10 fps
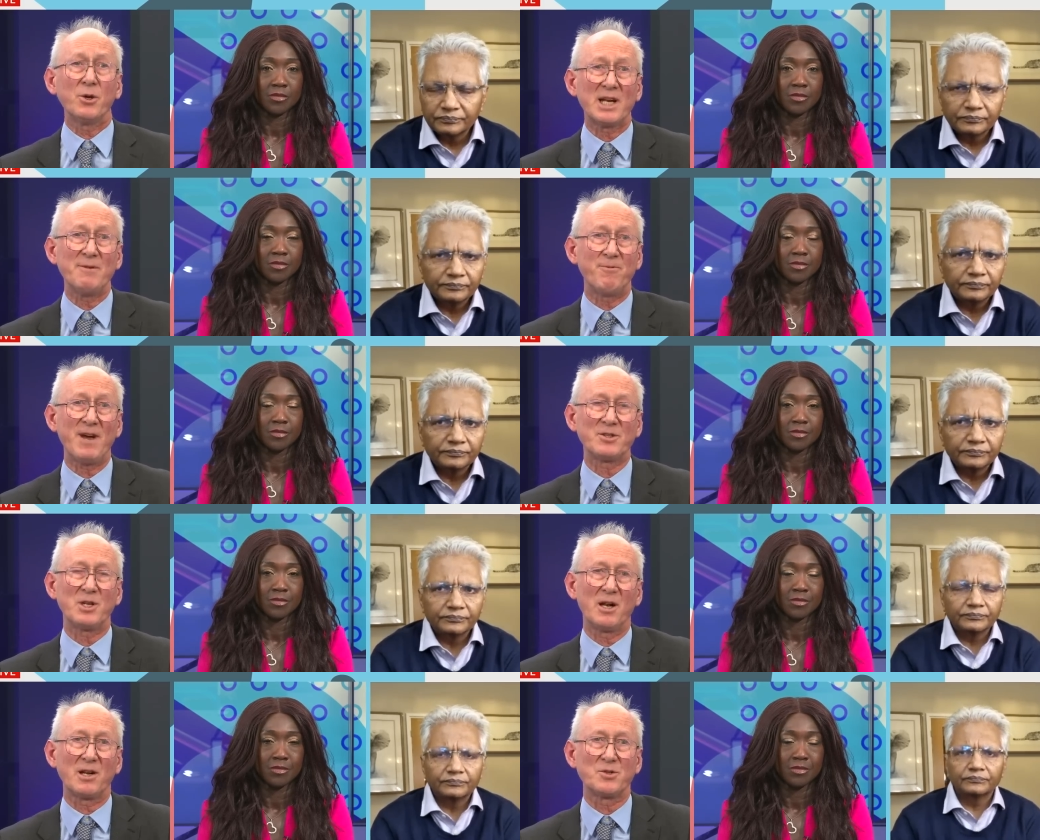Speaker 1: You get
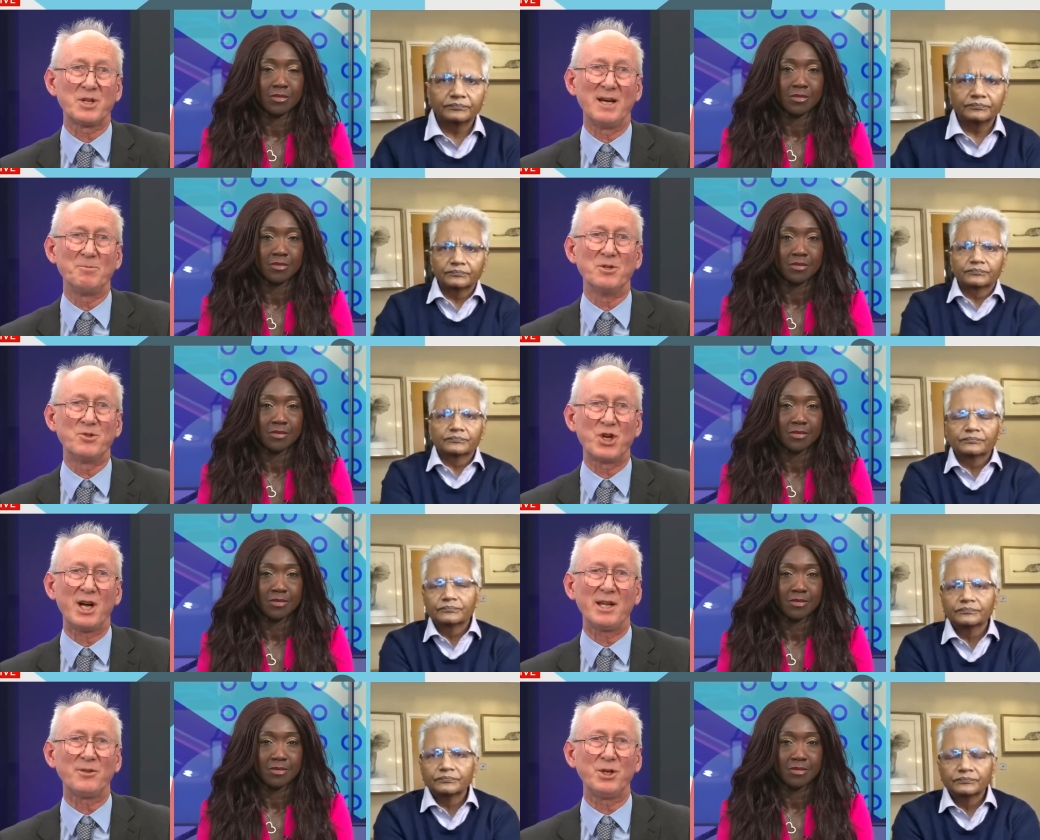infected a lot of times as
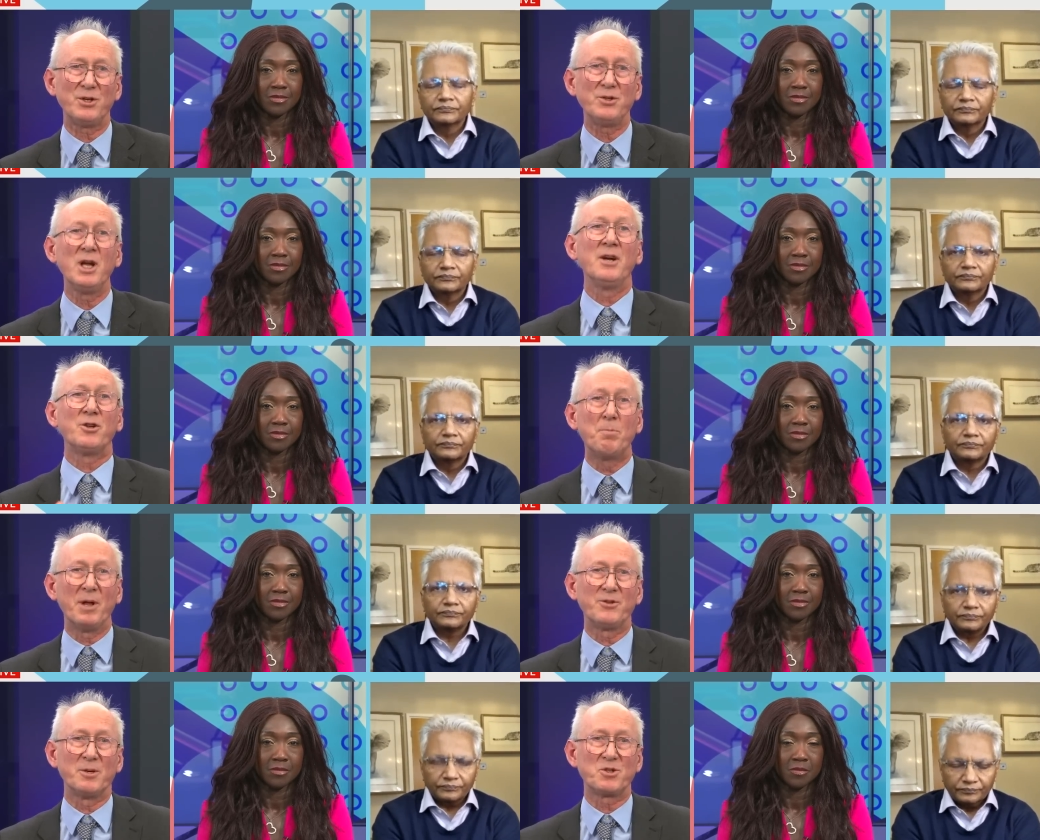childhood, you
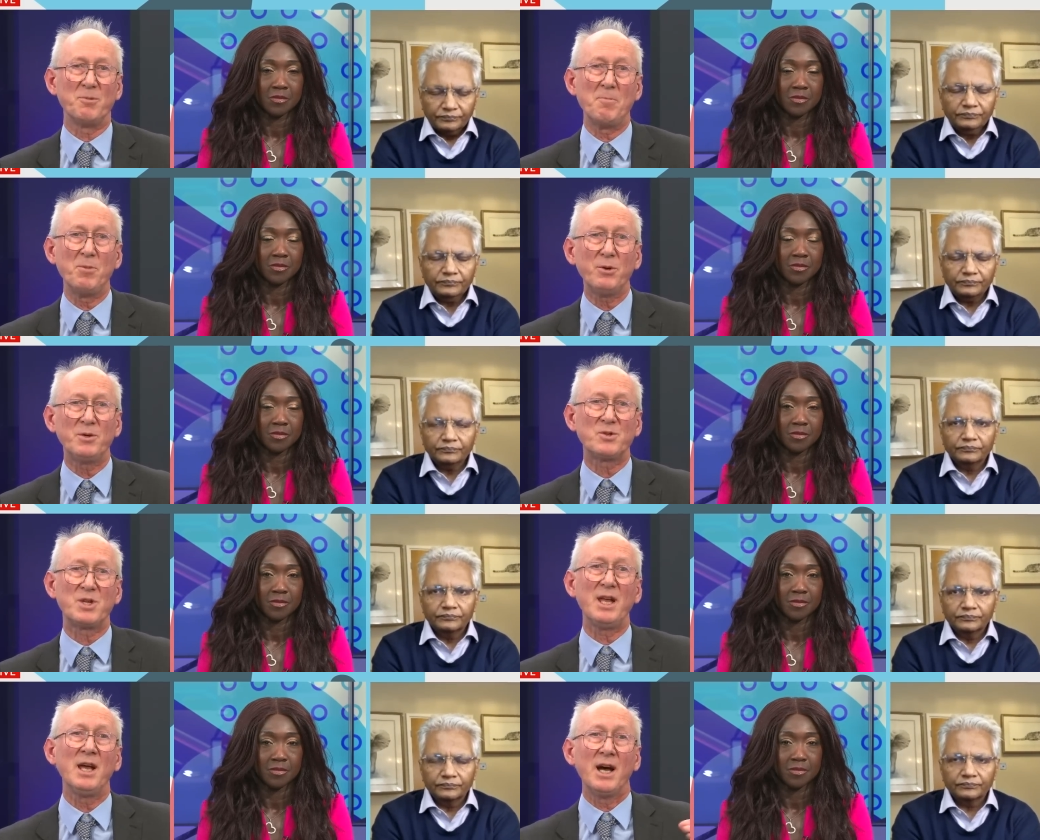build up some
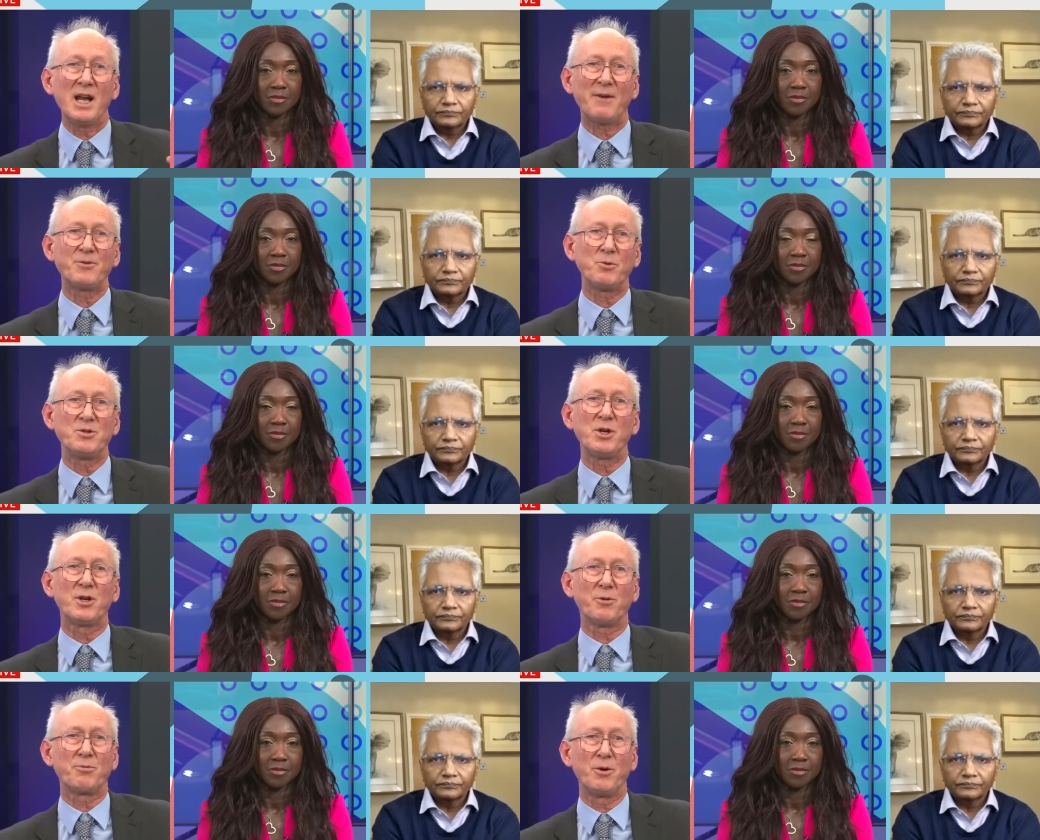immunity, and afterwards you
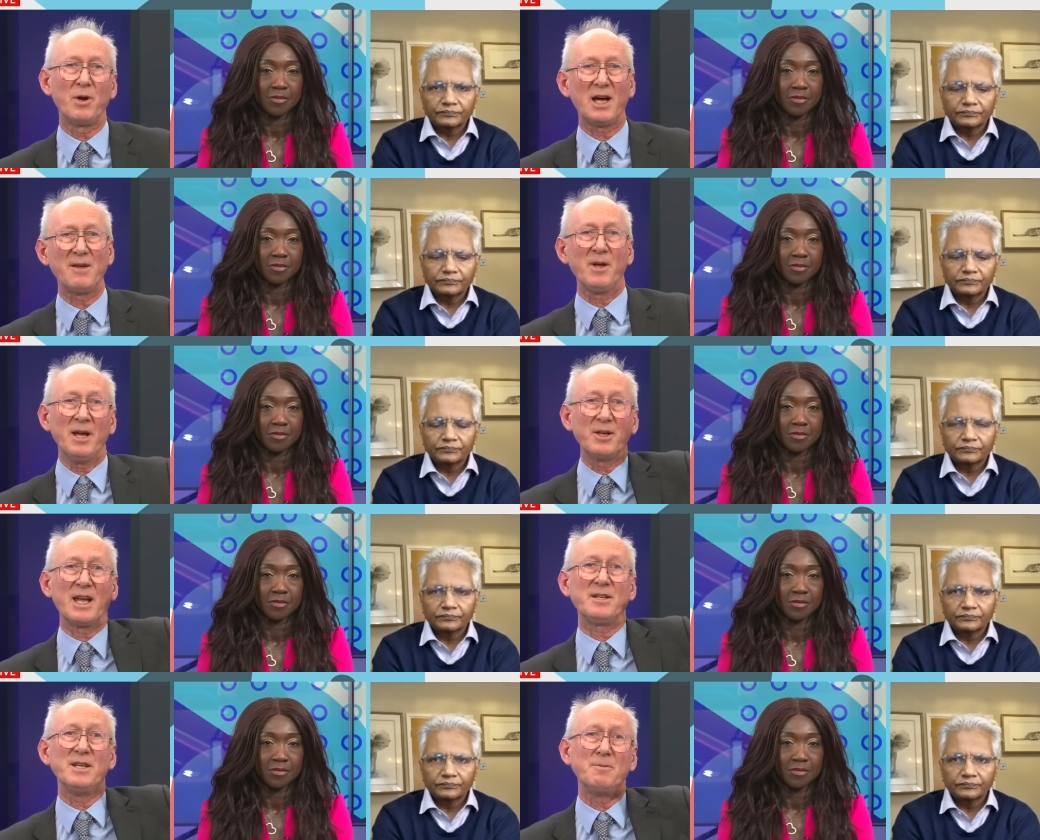go through life, you
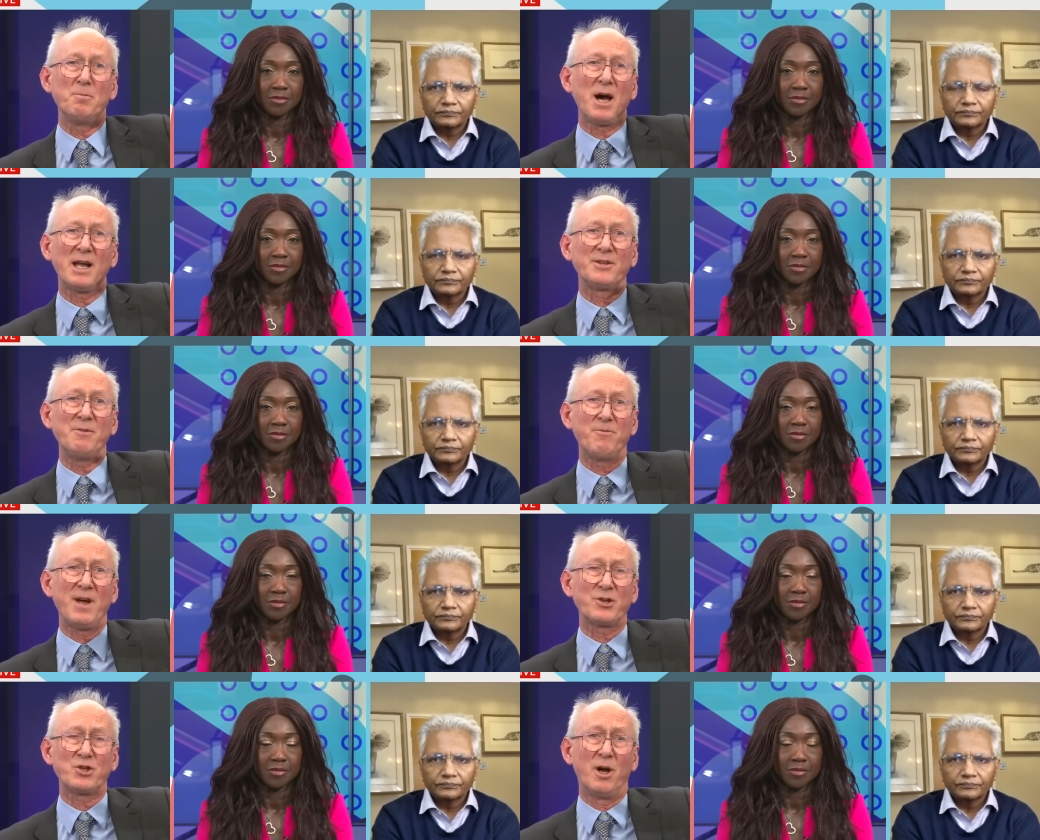get a mild
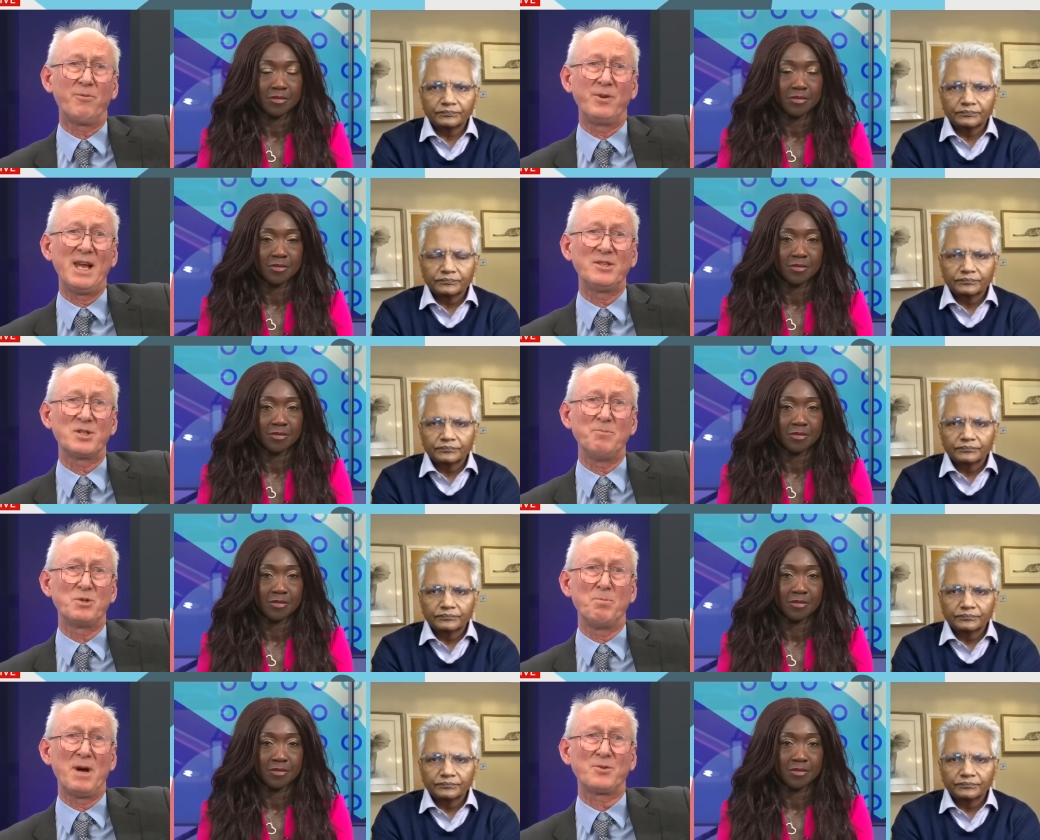infection, often
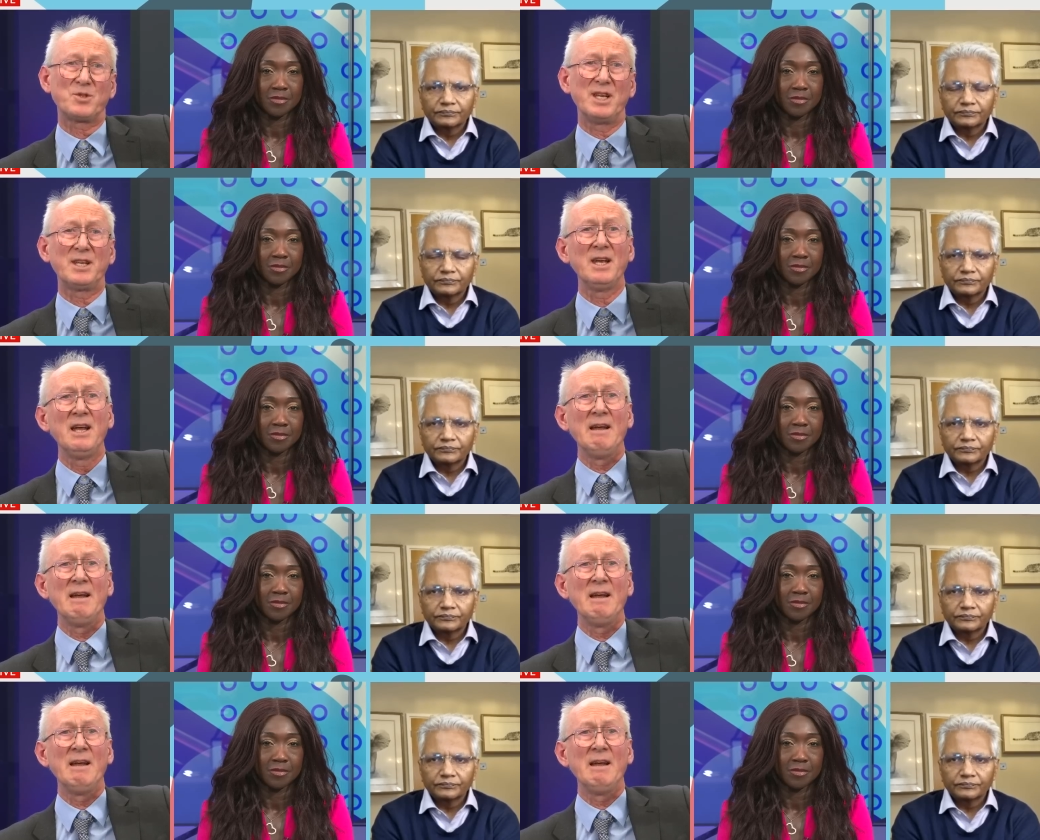asymptomatic,